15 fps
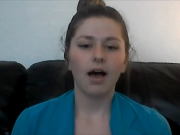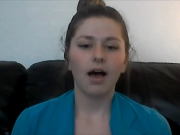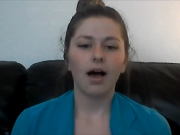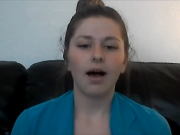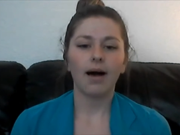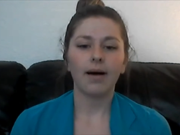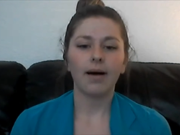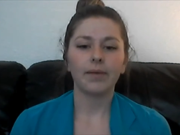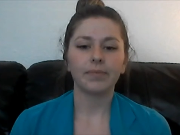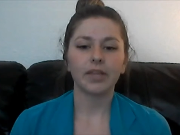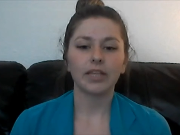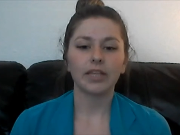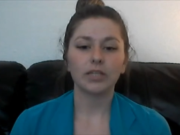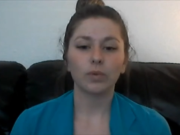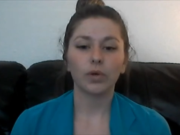Um,
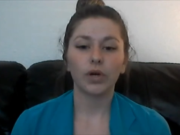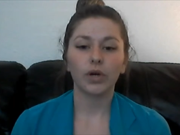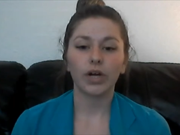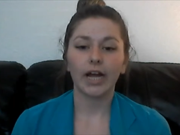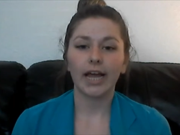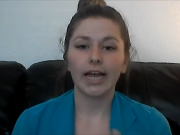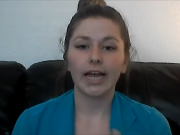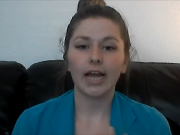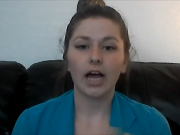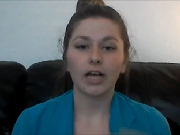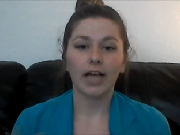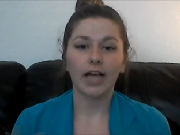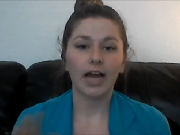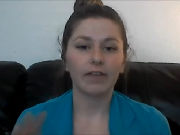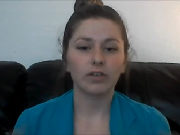this will create
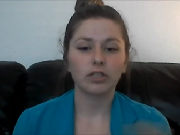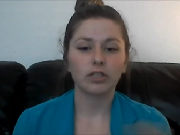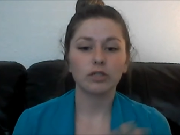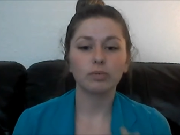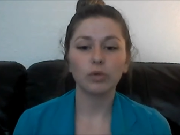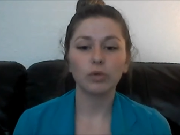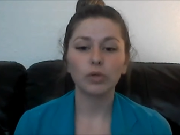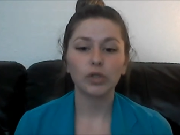a kind of a smooth